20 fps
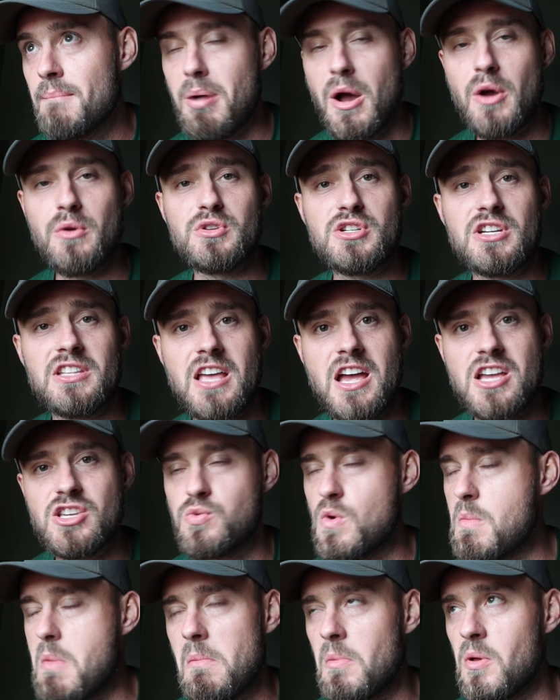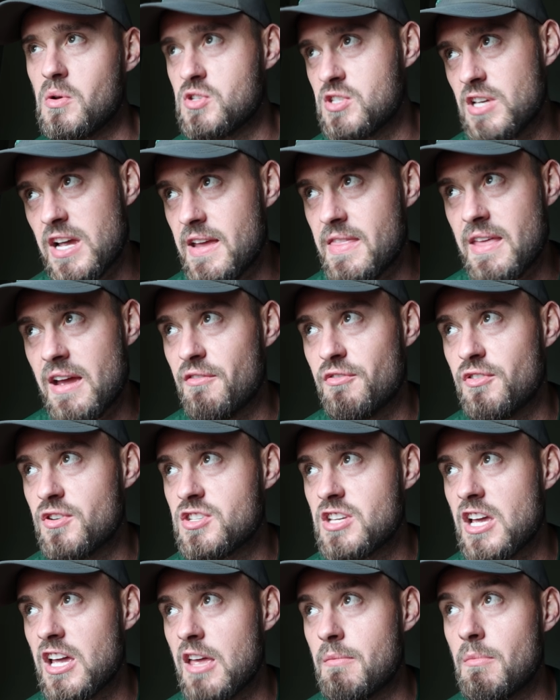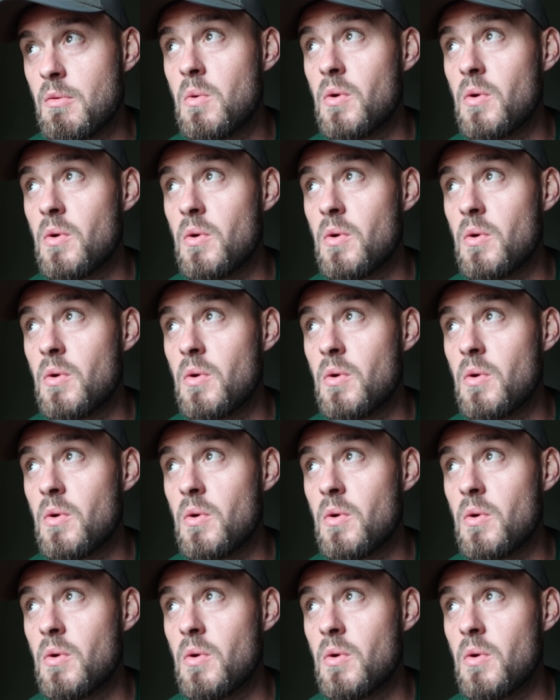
poaching their swim, I'm not saying that for a second,